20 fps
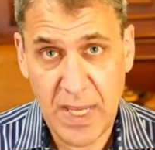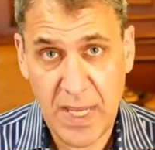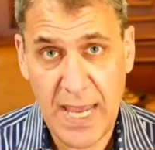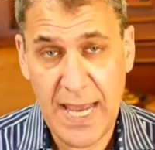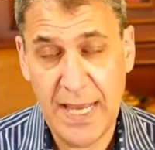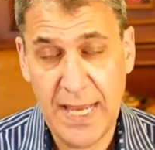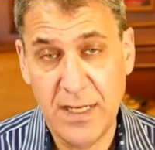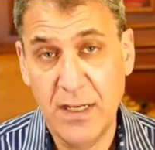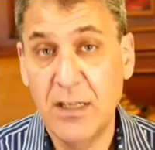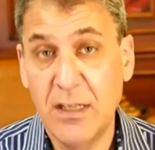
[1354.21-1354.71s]

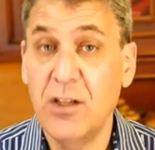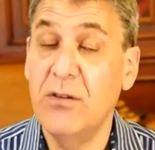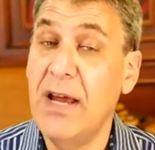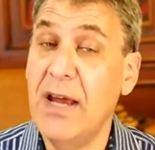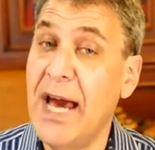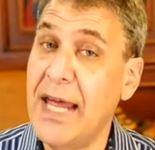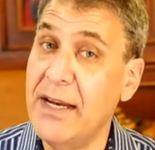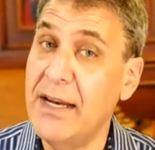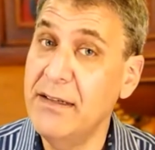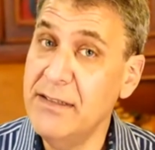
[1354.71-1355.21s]
And
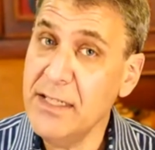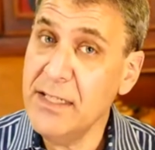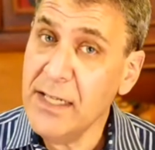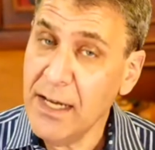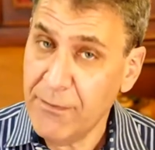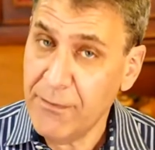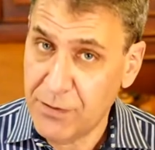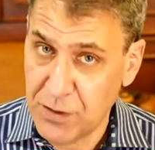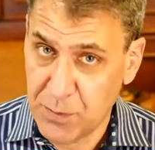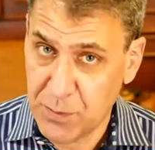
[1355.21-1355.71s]
United did
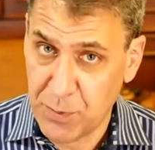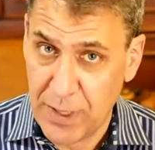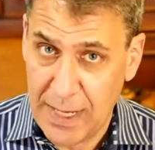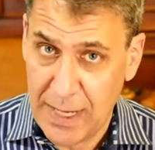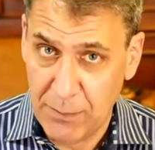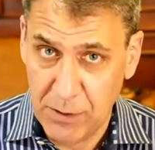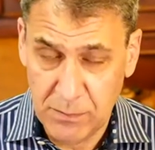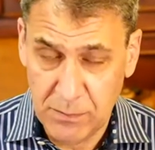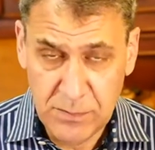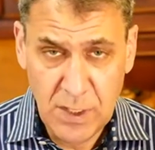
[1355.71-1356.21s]
have this
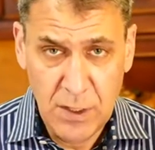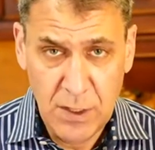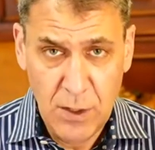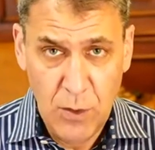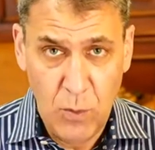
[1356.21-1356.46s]
problem